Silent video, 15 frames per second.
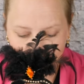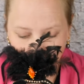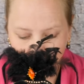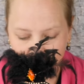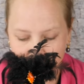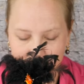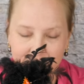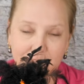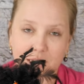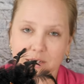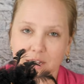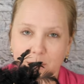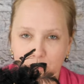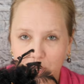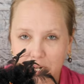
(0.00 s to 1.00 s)
One of these days,
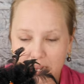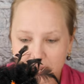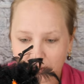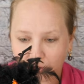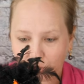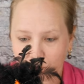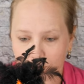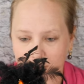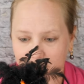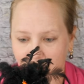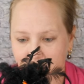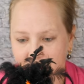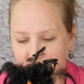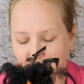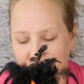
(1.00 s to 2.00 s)
I am going to add her to my
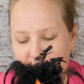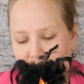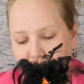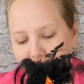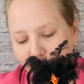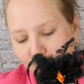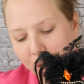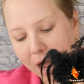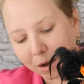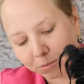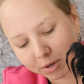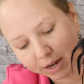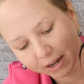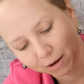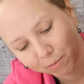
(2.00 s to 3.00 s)
collection. I don't know why I'm
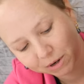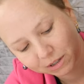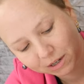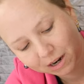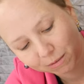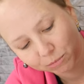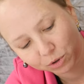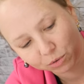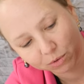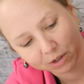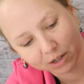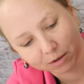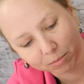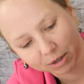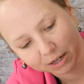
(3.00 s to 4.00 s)
taking my time doing
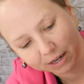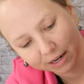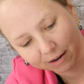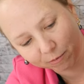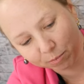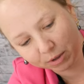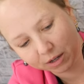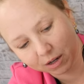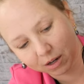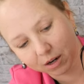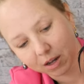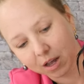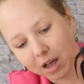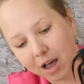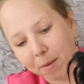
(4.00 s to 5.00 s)
it, but I have been.
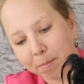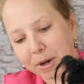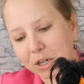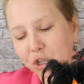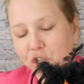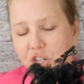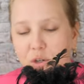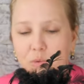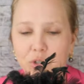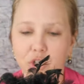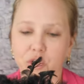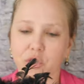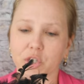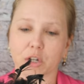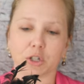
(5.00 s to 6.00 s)
But she was
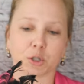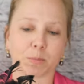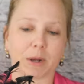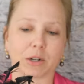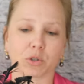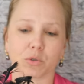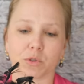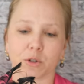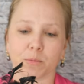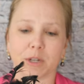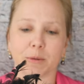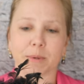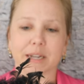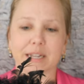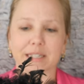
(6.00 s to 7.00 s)
just so special to
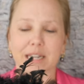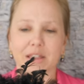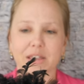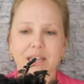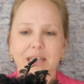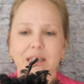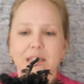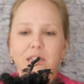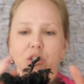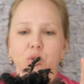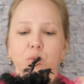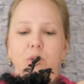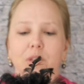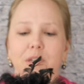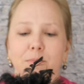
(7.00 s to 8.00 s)
me because I think this
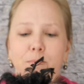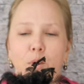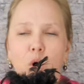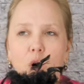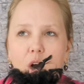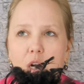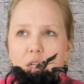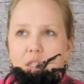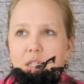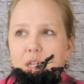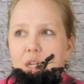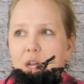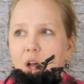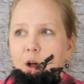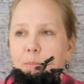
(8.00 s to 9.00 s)
really marked
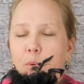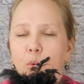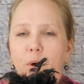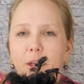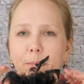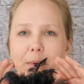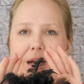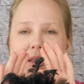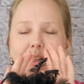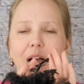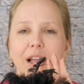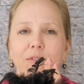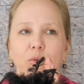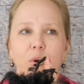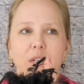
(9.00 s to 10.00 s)
a point in my
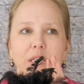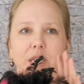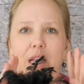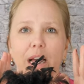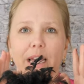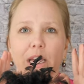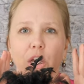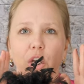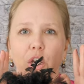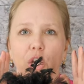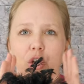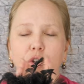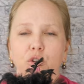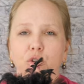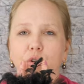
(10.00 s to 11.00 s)
life where it's like,
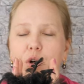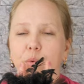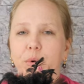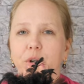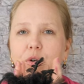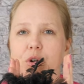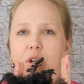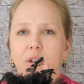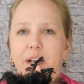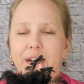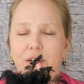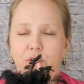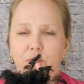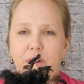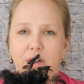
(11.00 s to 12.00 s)
you're a real
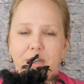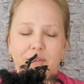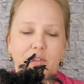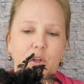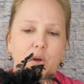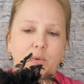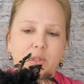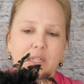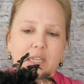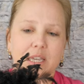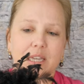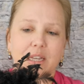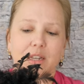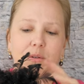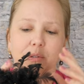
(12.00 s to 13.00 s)
collector now. Even though I was a
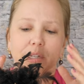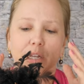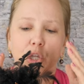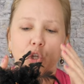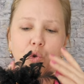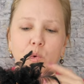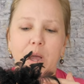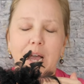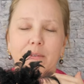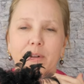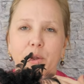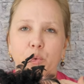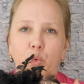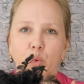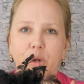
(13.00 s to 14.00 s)
kid, it was like, you have
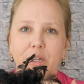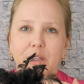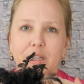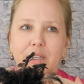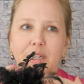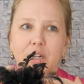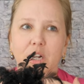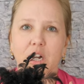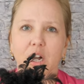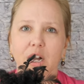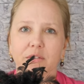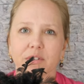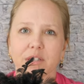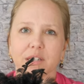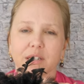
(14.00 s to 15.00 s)
a really
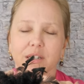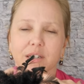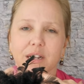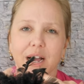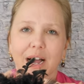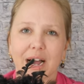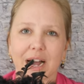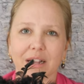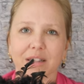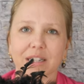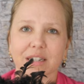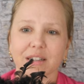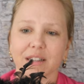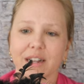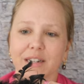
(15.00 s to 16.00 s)
coveted, highly
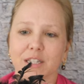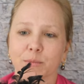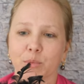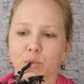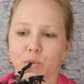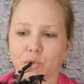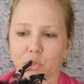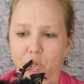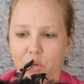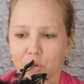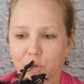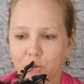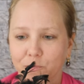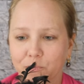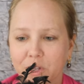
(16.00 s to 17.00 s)
collectible
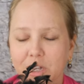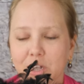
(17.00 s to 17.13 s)
doll.